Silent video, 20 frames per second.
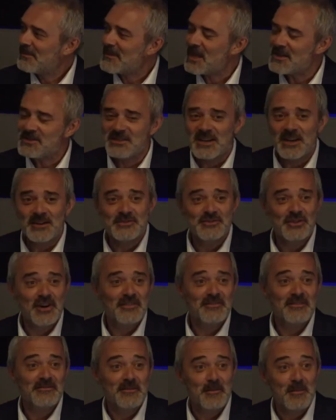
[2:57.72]
So
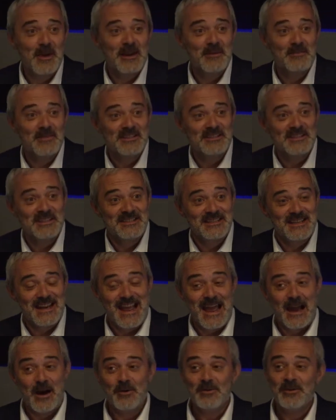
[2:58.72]
Driving for Better Business
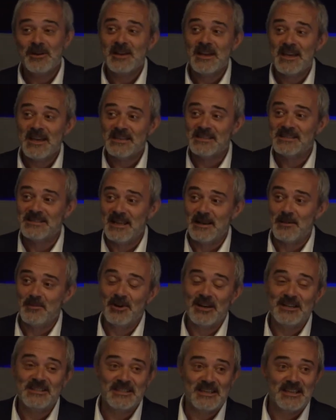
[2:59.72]
now is
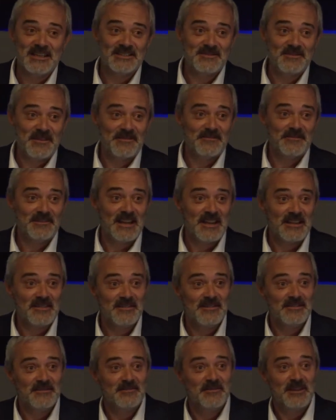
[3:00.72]
celebrating its 15th
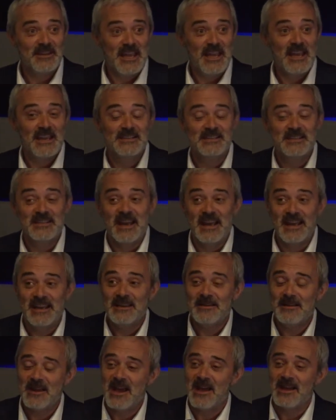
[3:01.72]
year today,
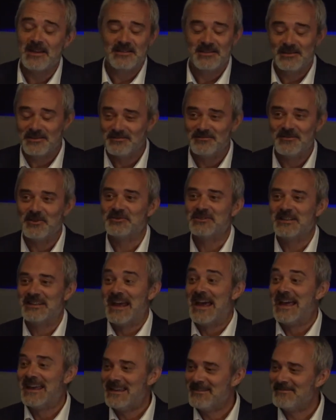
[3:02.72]
not
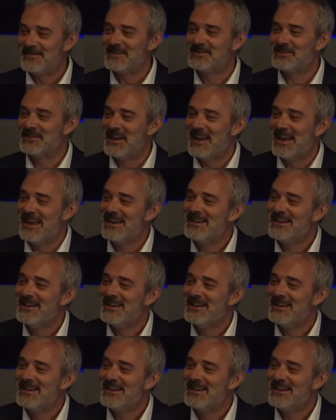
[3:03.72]
today, this year.